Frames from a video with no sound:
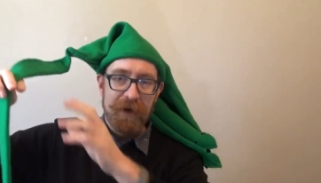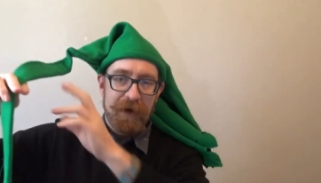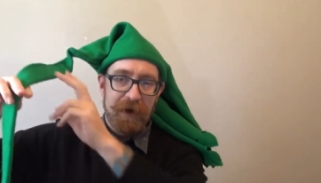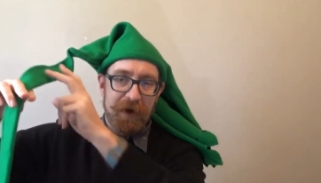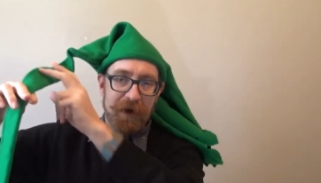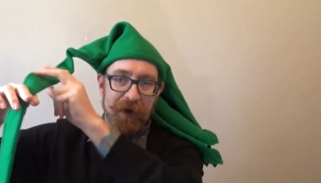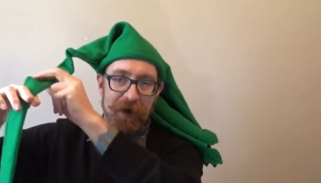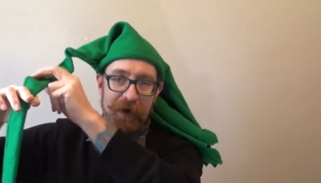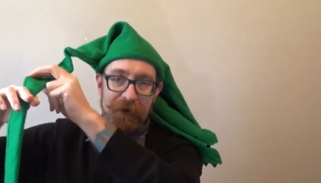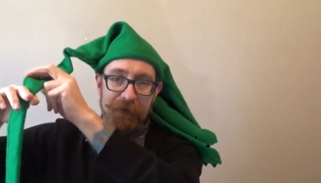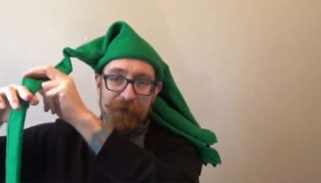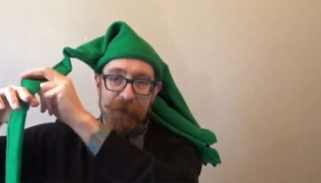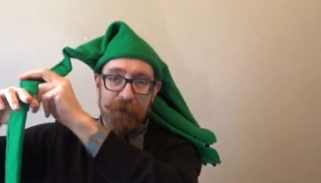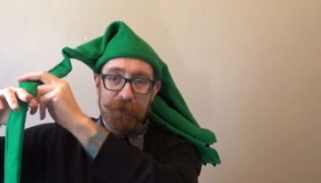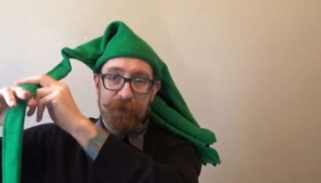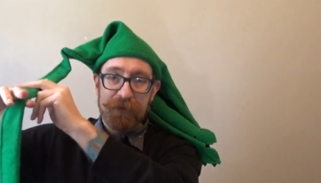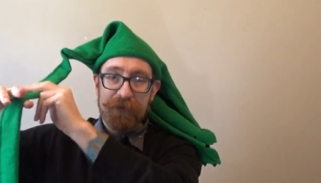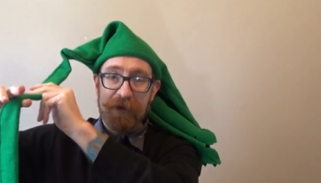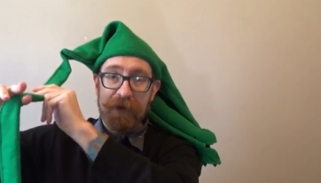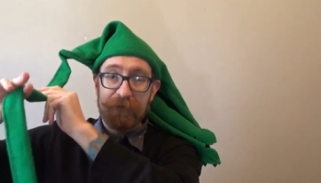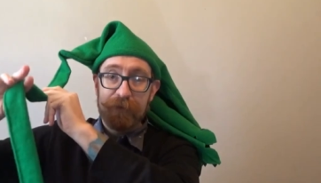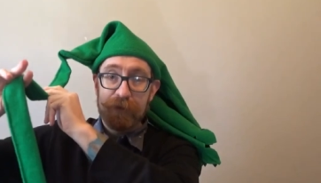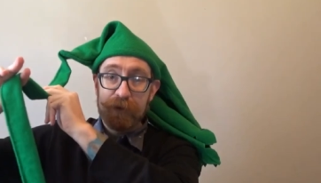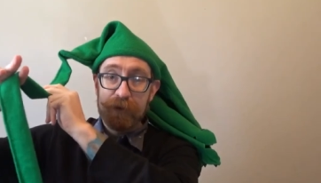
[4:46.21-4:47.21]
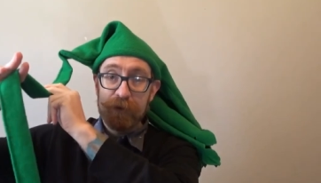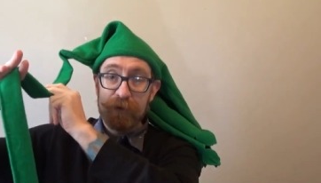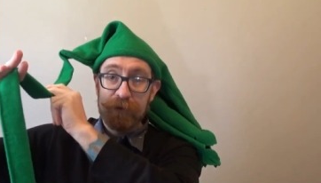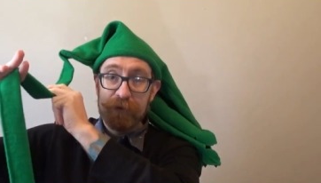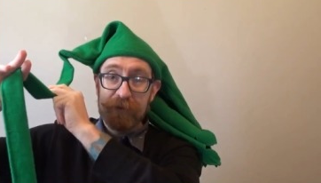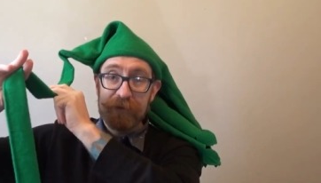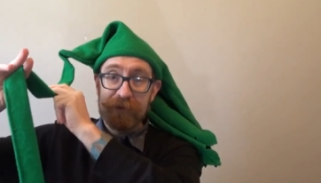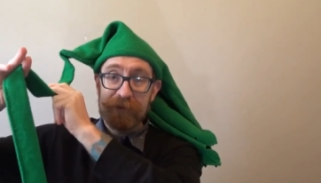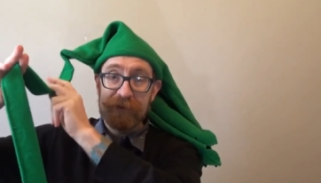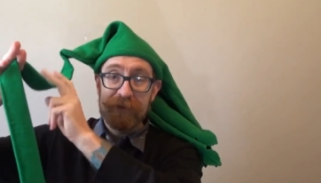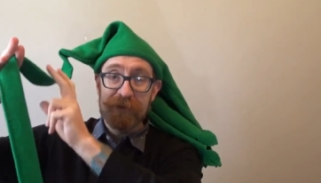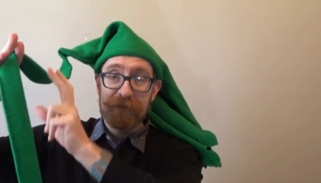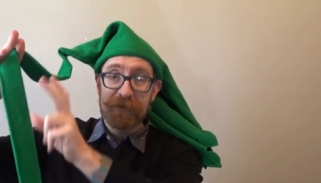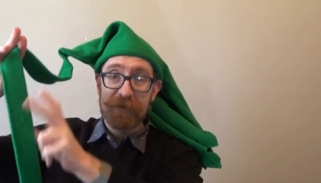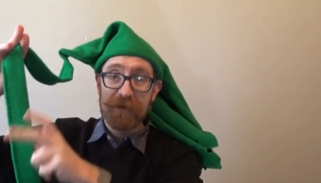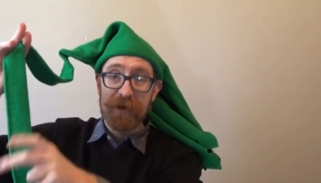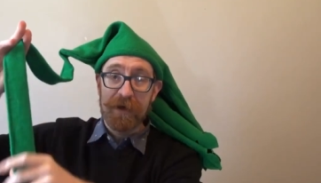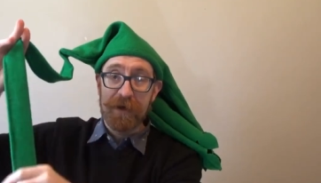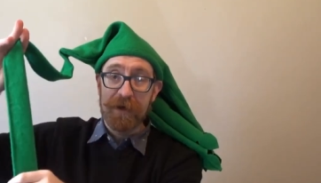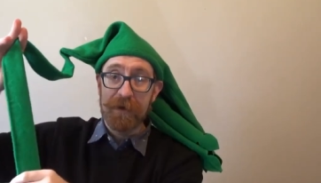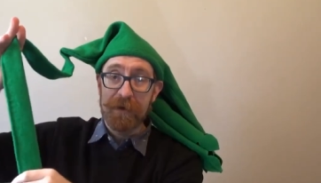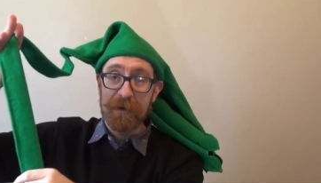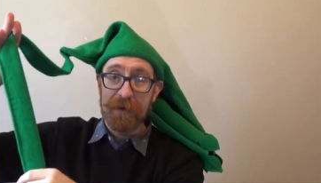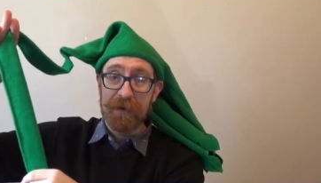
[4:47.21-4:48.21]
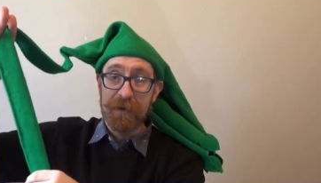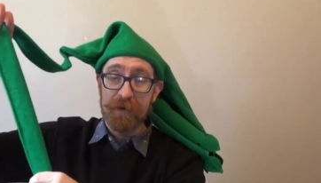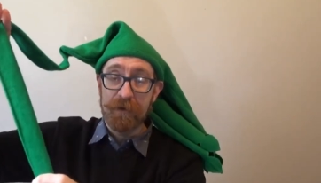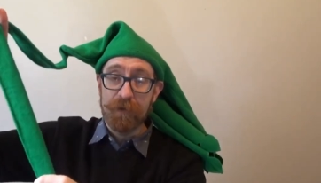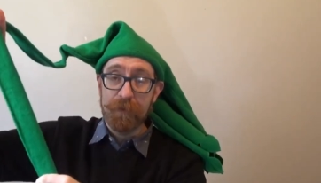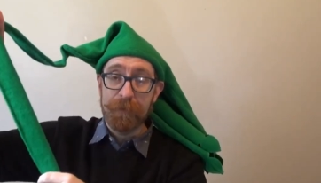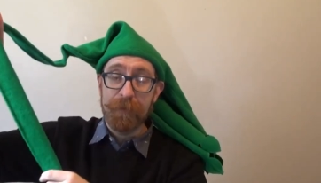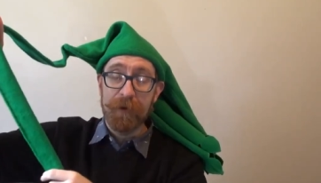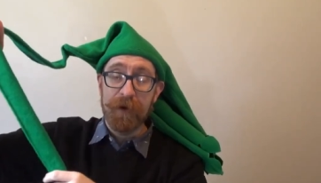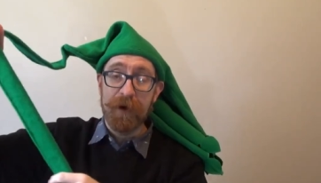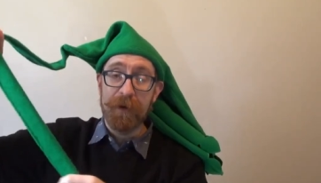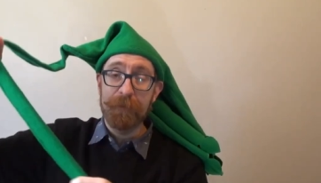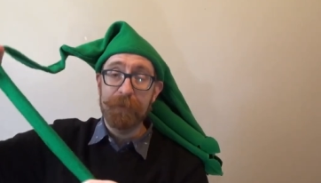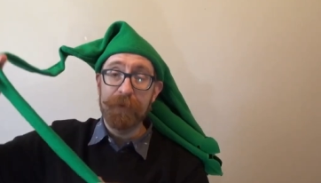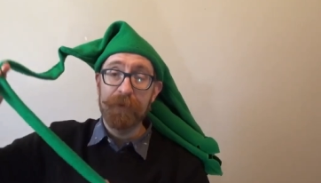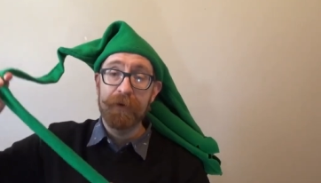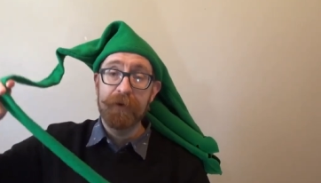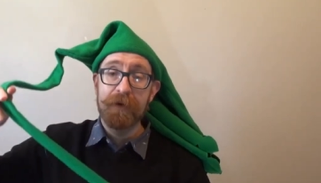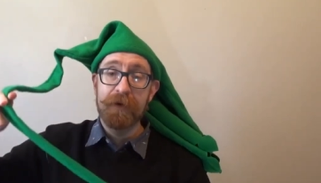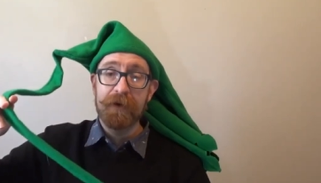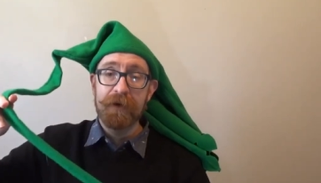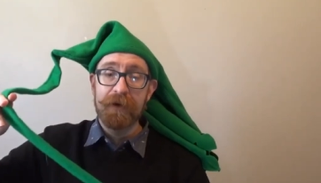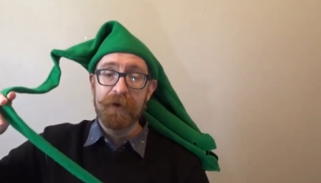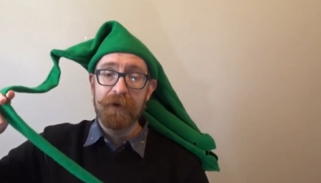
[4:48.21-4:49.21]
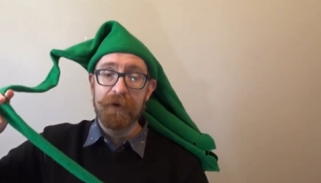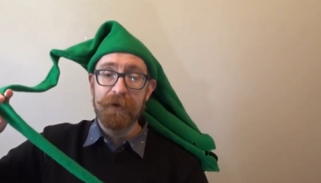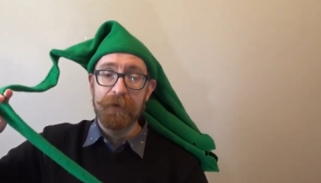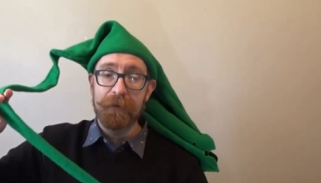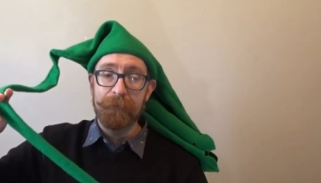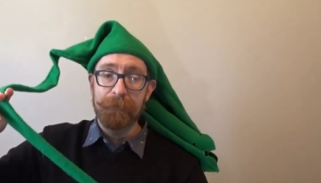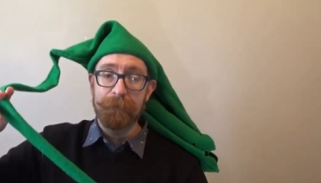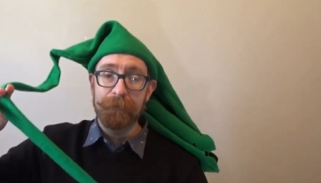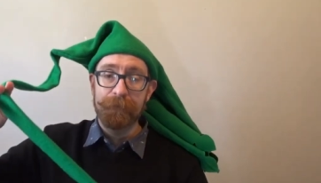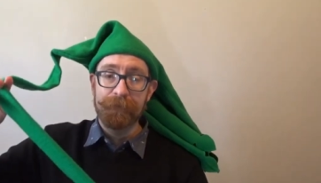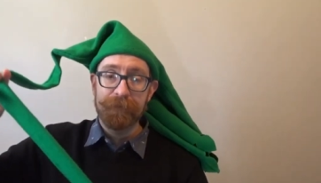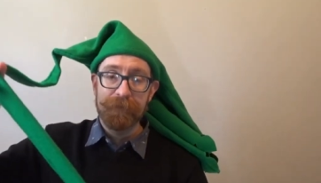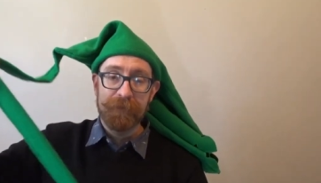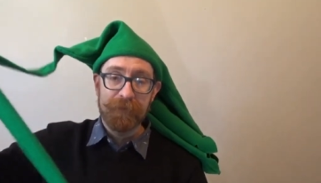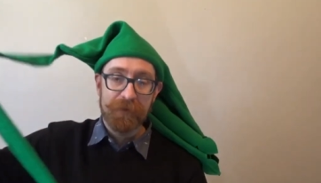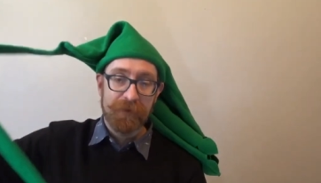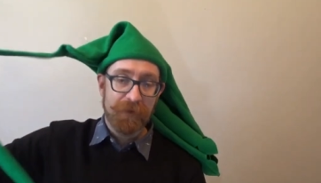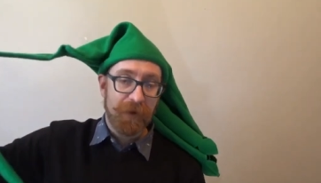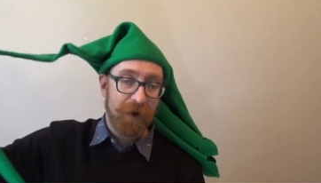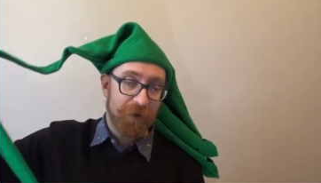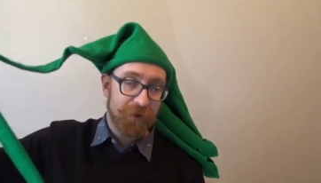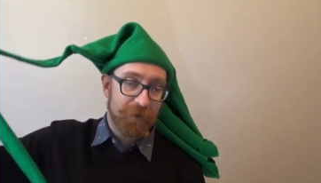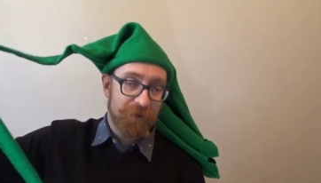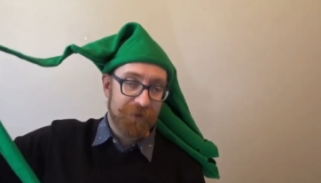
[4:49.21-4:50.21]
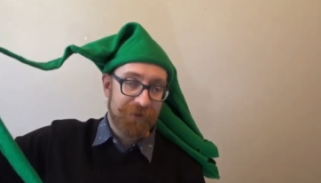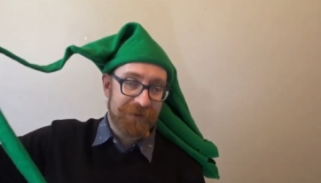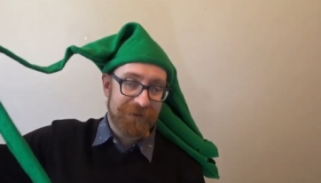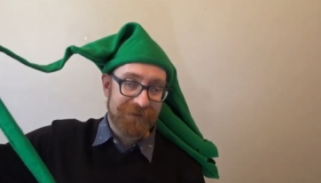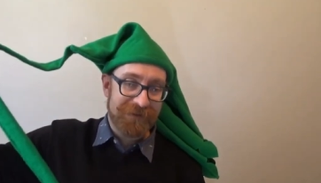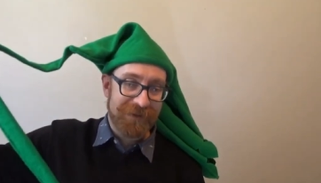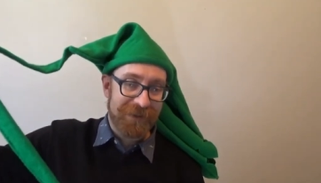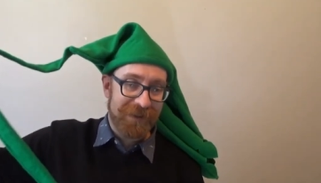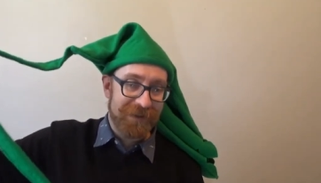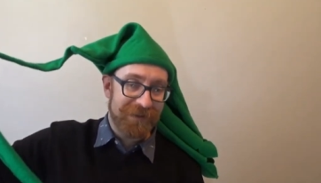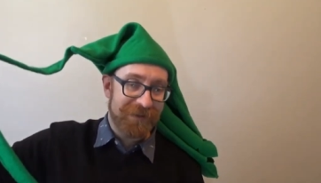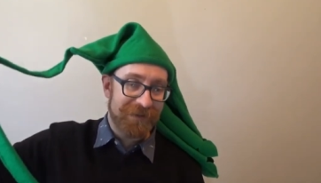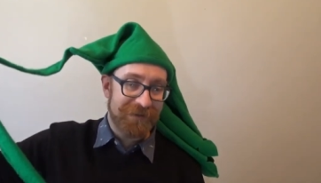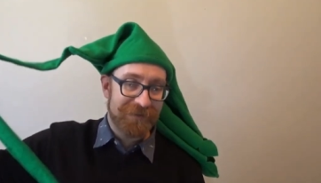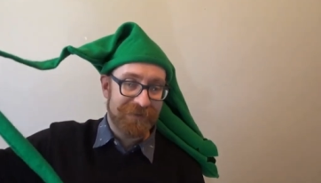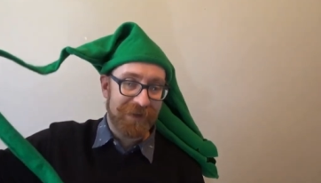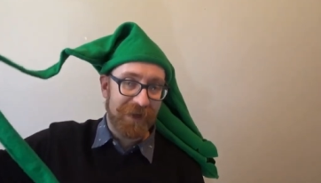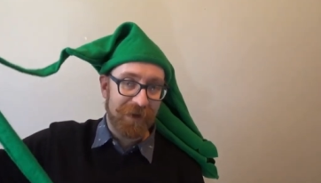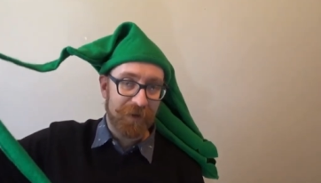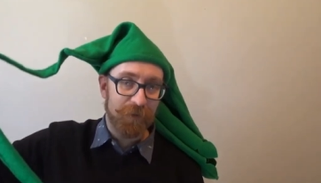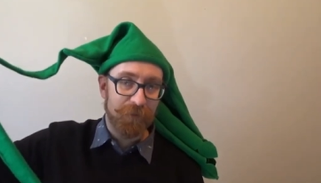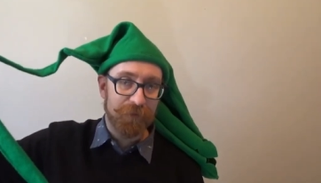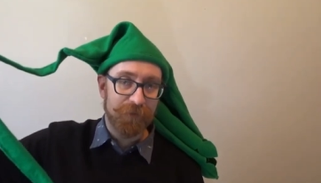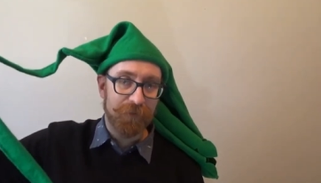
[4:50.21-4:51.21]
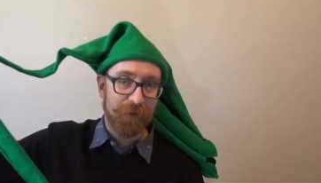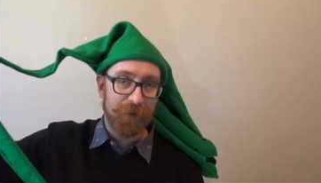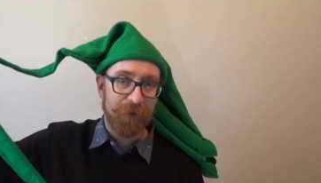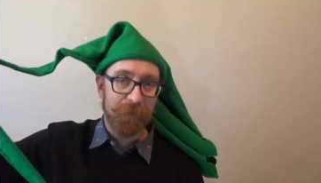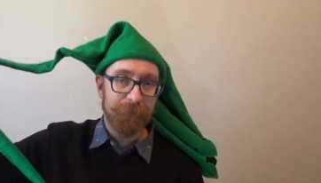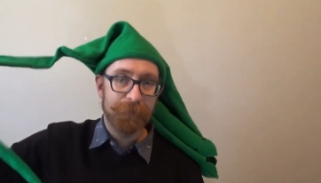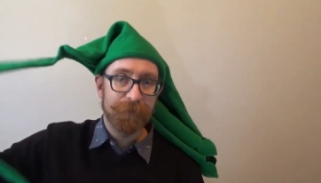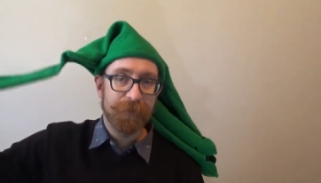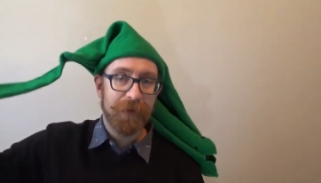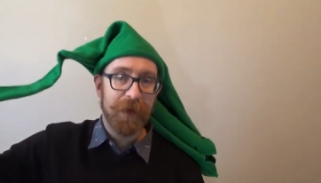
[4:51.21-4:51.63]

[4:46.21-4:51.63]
Uh, if I was to have a shorter sh uh, liripipe, um, I could just let this dangle free.